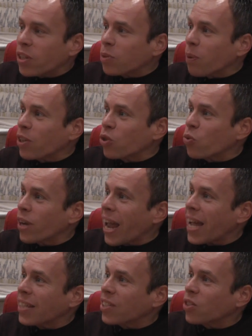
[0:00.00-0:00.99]
special
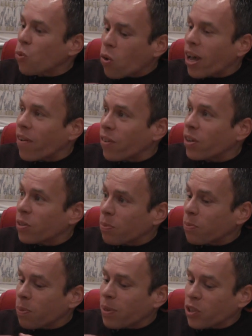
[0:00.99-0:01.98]
guest or
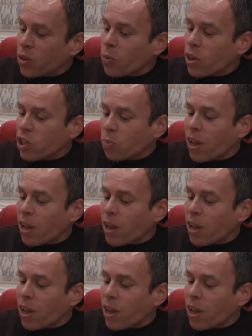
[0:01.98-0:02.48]
whatever. Mention the word special.